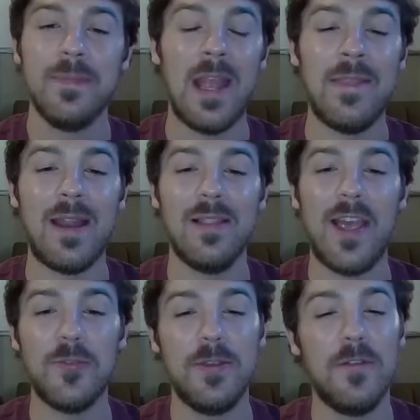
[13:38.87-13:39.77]
and that
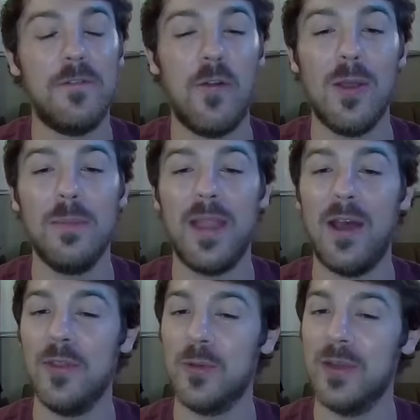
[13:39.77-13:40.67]
allows me to farm
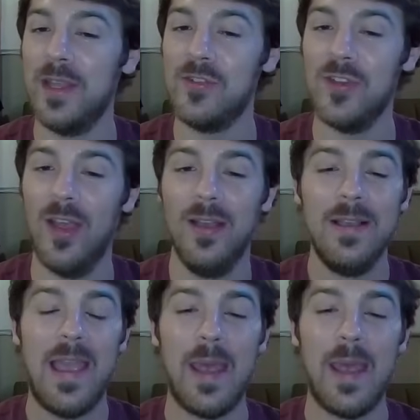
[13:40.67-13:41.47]
down the Greninja